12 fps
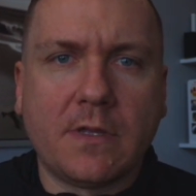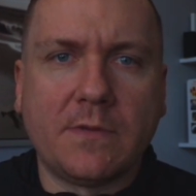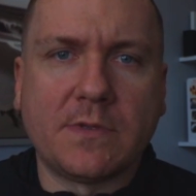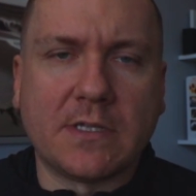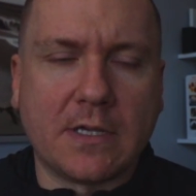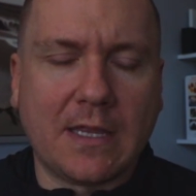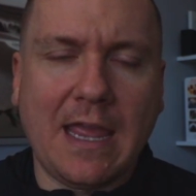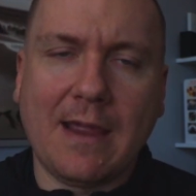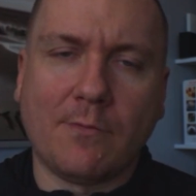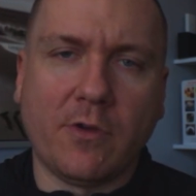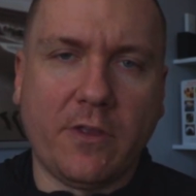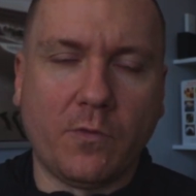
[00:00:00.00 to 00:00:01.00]
It was a
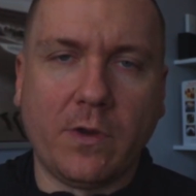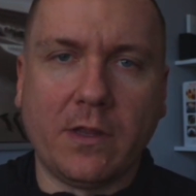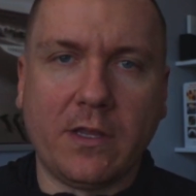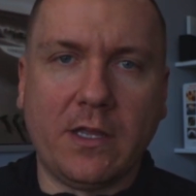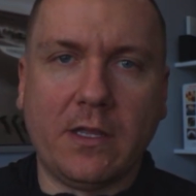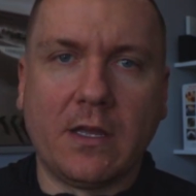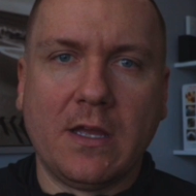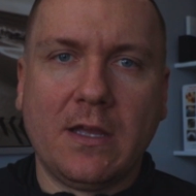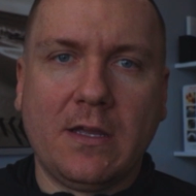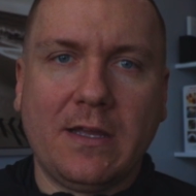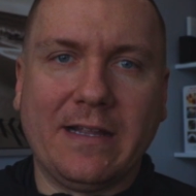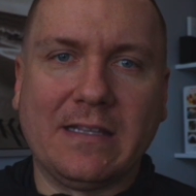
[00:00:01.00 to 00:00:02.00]
camera that really
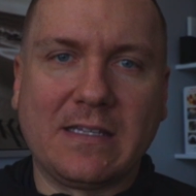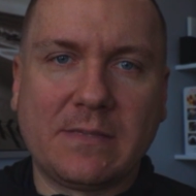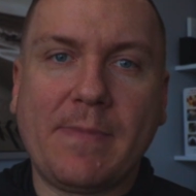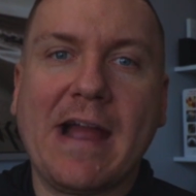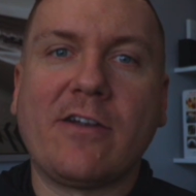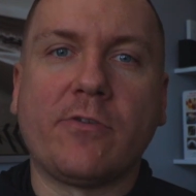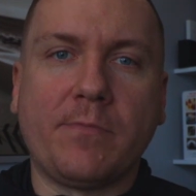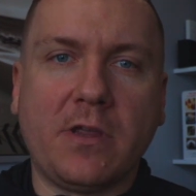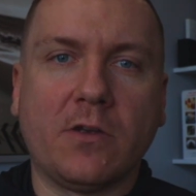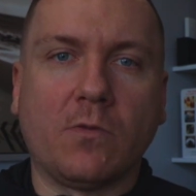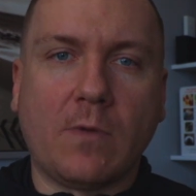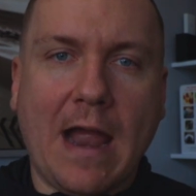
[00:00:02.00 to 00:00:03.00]
inspired
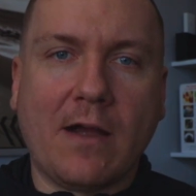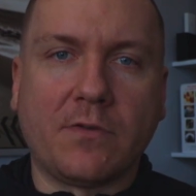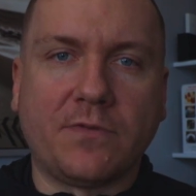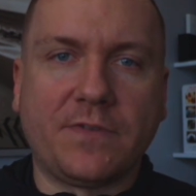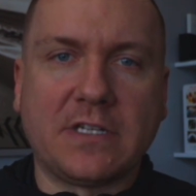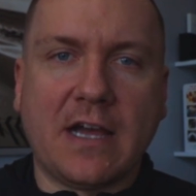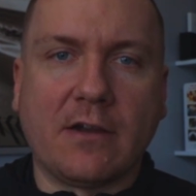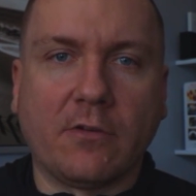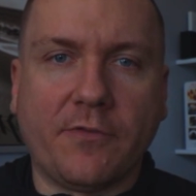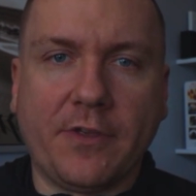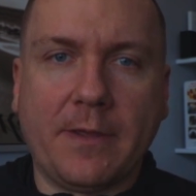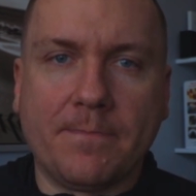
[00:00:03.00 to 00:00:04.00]
me around
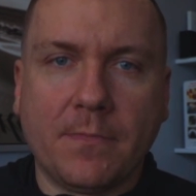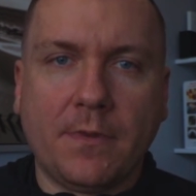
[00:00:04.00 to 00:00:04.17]
photography.